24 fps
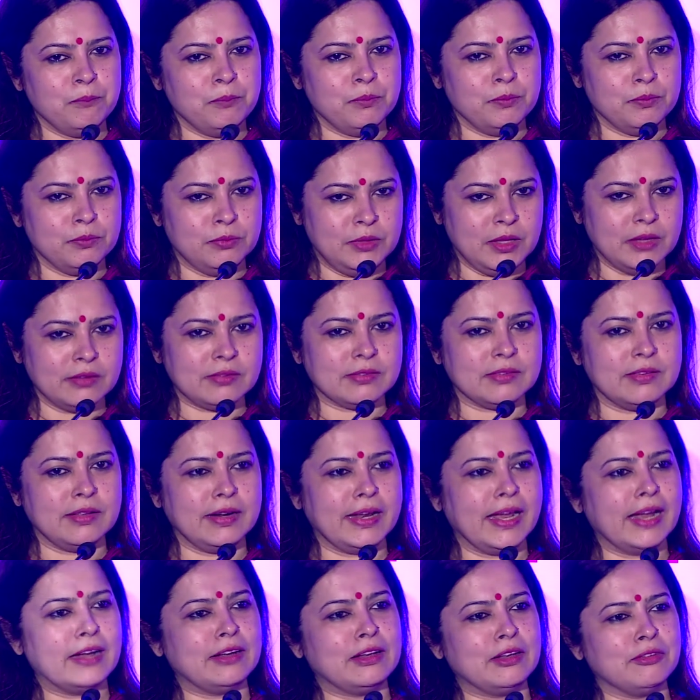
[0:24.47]
this
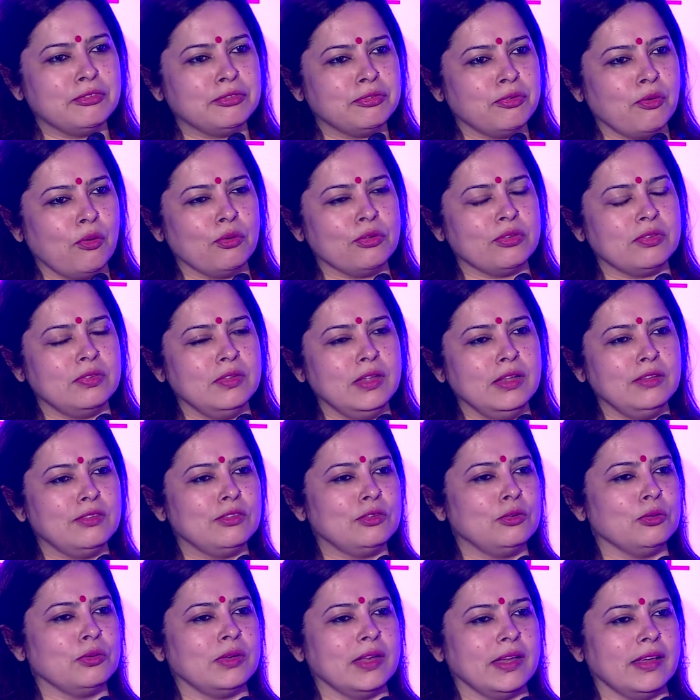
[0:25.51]
creative force needs
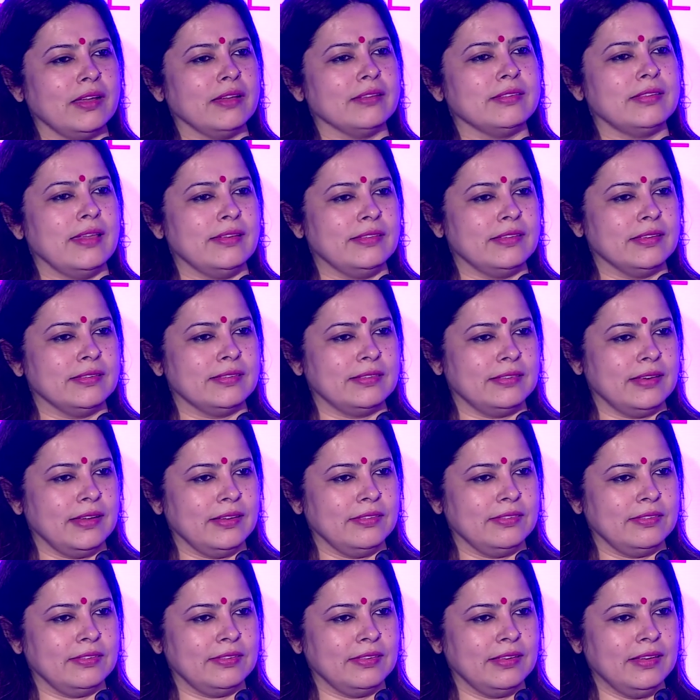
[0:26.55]
to take a center
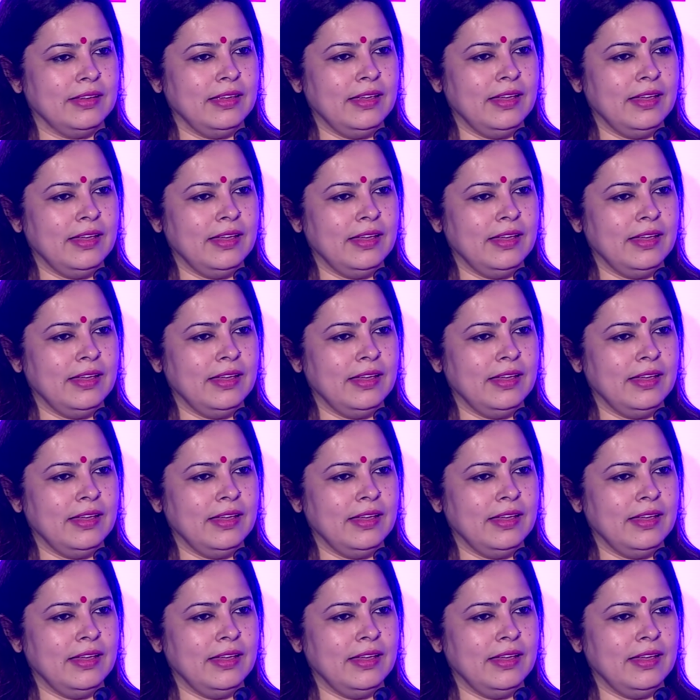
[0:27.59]
stage.